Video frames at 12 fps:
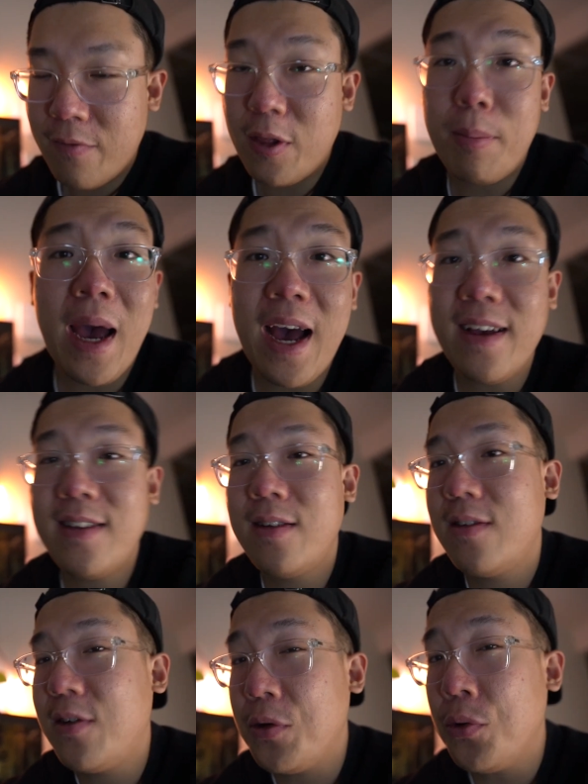For the
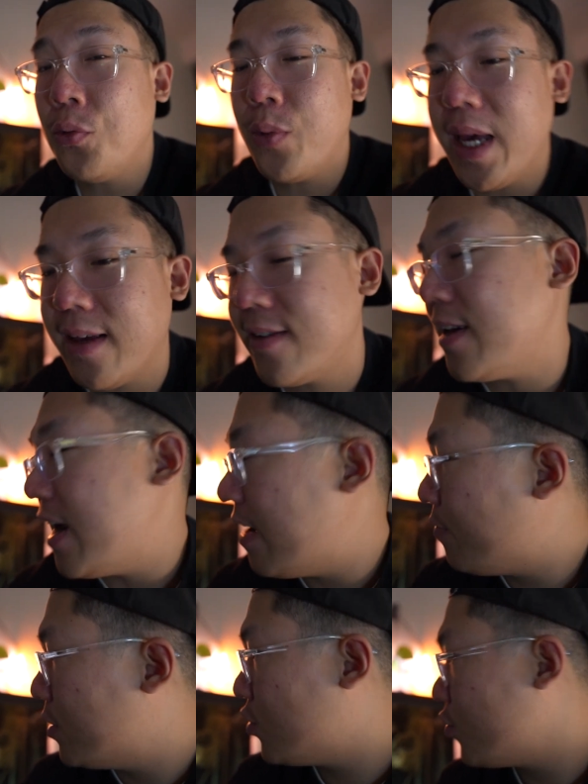past two weeks,
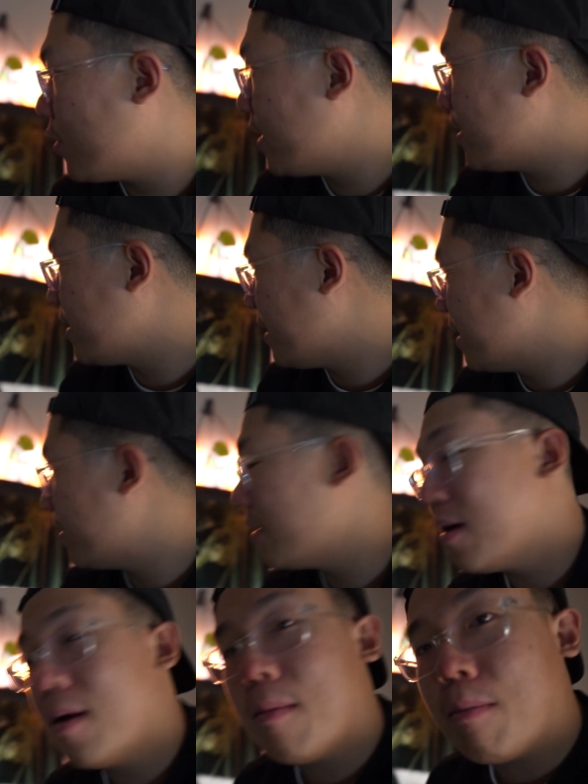I've been trying to get
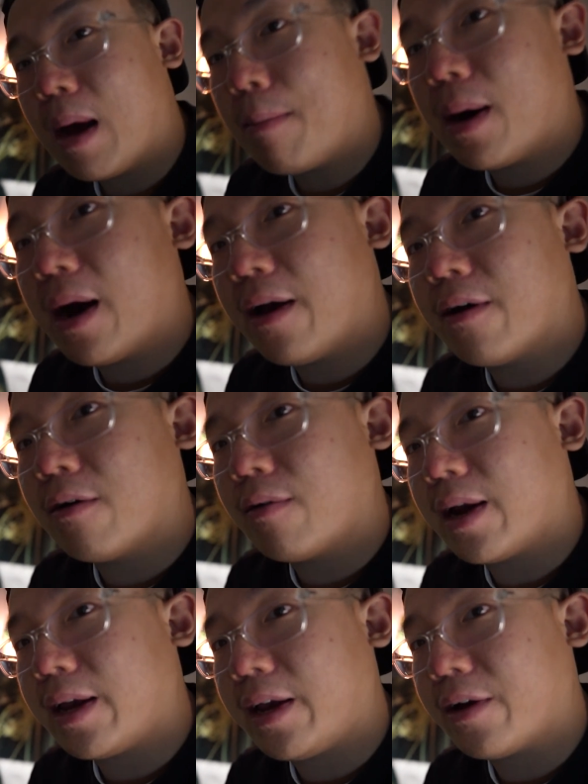my Payara
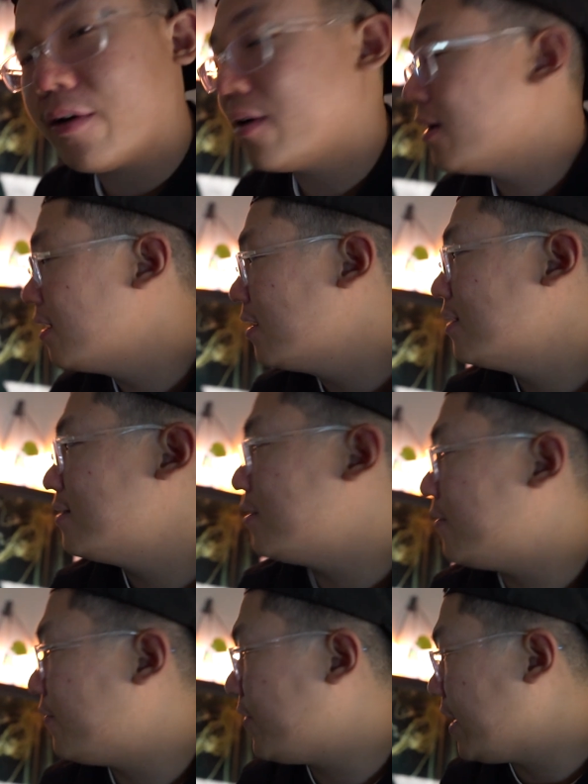right here
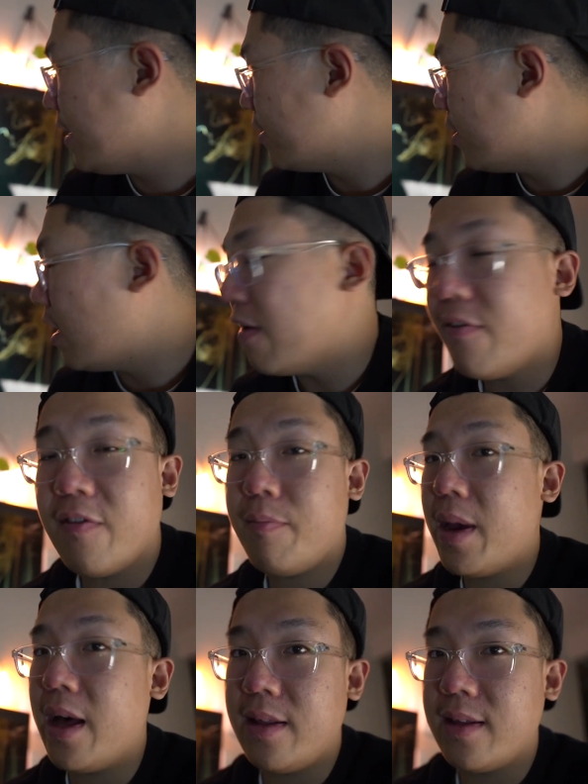to feed off of
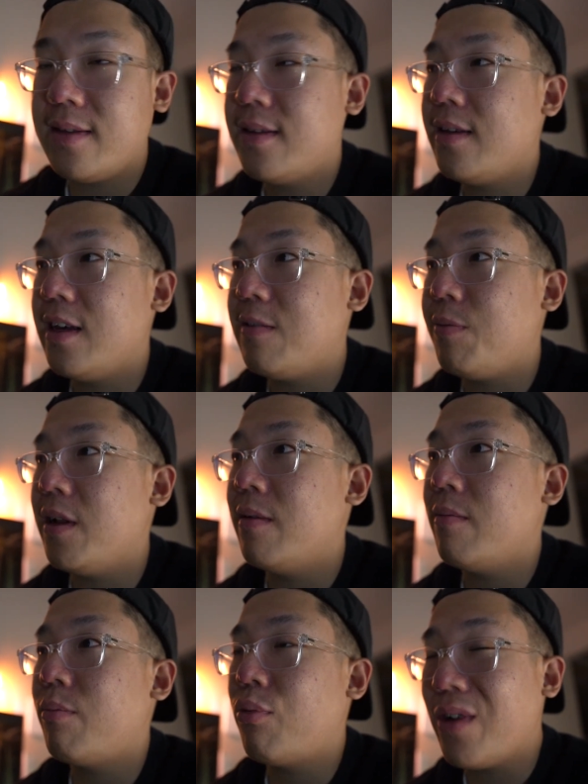pellets. It's
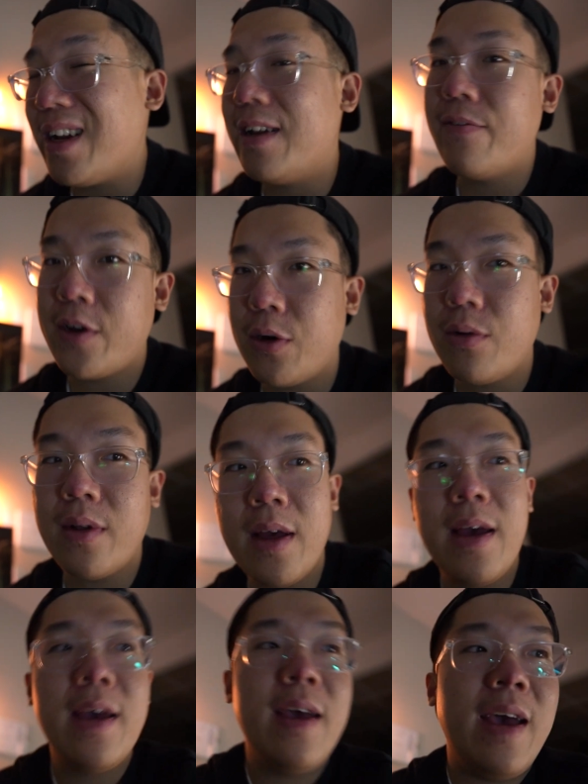been pretty difficult,
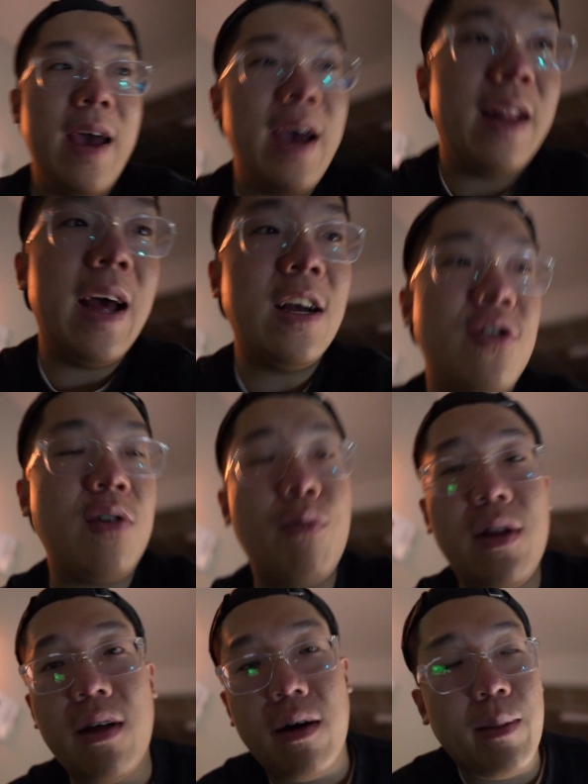and actually
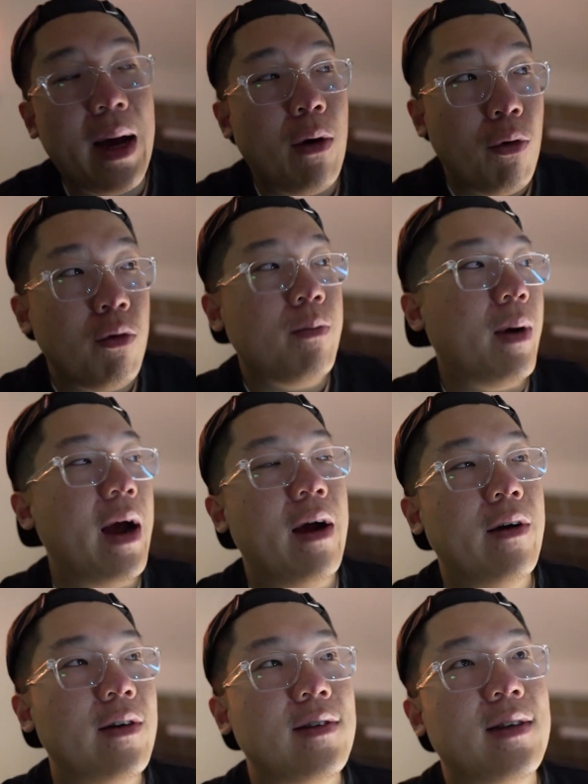with my old
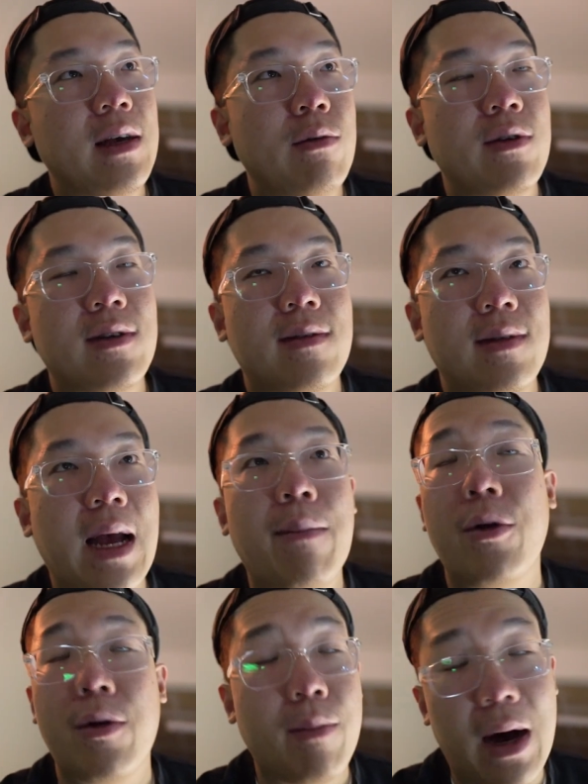Payaras, it was
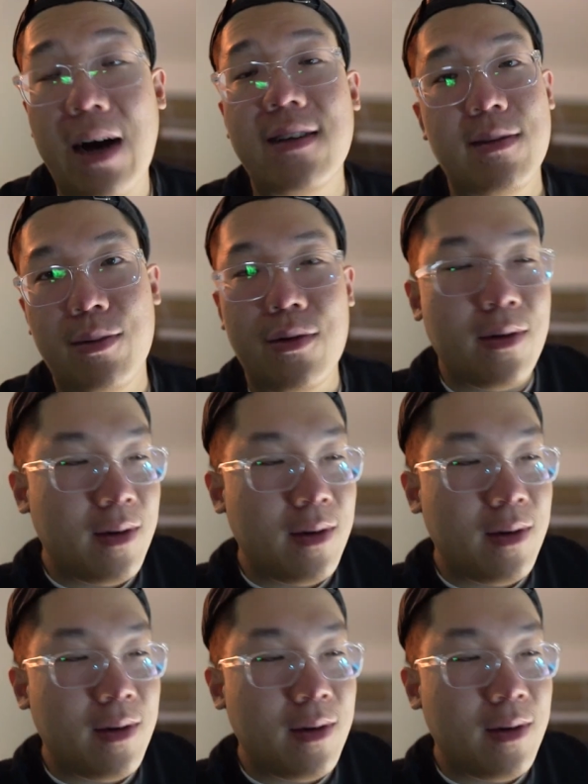impossible.